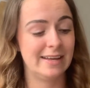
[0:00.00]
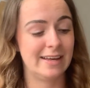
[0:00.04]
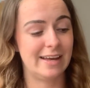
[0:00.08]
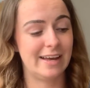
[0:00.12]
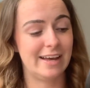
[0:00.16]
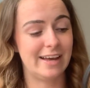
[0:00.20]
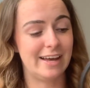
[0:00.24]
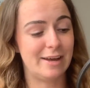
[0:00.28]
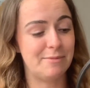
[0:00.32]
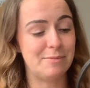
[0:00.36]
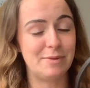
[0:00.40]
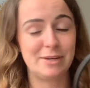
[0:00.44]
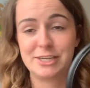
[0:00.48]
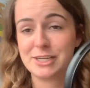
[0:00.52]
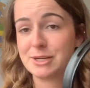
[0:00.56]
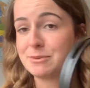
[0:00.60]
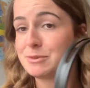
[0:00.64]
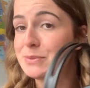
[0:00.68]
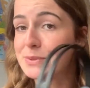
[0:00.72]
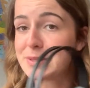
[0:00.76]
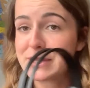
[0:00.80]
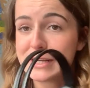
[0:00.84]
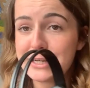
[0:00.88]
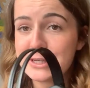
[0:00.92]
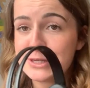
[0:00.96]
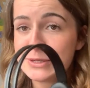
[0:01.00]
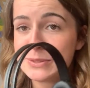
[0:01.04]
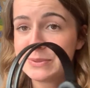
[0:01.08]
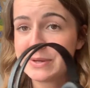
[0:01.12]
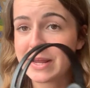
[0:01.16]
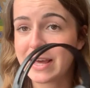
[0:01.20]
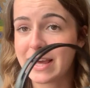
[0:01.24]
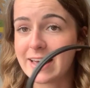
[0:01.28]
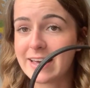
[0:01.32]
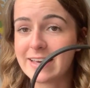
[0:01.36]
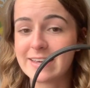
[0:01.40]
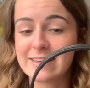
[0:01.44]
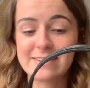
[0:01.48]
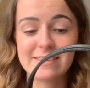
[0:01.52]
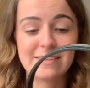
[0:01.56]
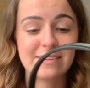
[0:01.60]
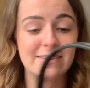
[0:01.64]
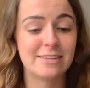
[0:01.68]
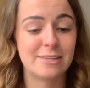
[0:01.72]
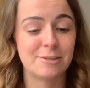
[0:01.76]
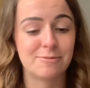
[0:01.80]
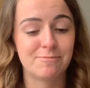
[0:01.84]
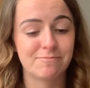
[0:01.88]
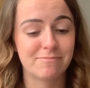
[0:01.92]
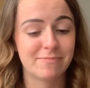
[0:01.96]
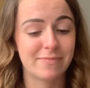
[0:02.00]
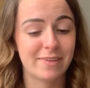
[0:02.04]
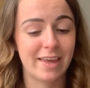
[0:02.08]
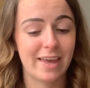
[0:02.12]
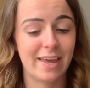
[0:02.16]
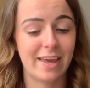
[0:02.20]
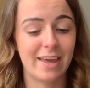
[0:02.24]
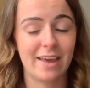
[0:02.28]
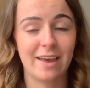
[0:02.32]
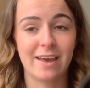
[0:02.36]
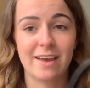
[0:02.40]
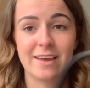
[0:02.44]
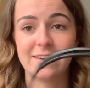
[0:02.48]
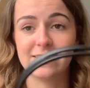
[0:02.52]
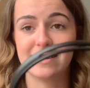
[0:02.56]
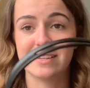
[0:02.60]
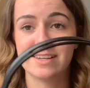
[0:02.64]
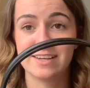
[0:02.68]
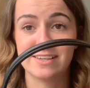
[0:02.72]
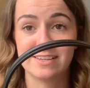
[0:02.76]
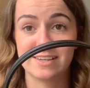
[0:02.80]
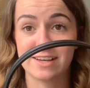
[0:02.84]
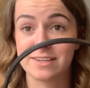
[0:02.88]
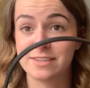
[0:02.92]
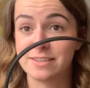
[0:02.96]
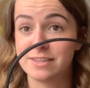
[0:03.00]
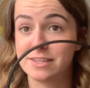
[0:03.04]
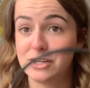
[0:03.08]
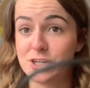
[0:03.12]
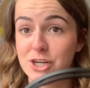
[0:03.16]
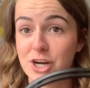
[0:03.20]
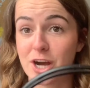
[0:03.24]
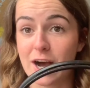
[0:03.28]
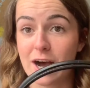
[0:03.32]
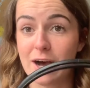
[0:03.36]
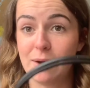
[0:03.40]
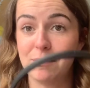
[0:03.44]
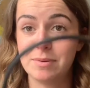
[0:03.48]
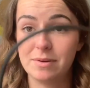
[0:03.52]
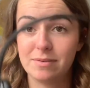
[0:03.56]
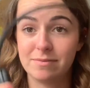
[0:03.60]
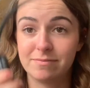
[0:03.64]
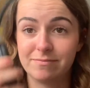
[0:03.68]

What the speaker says: It shipped within 2 days and it does the job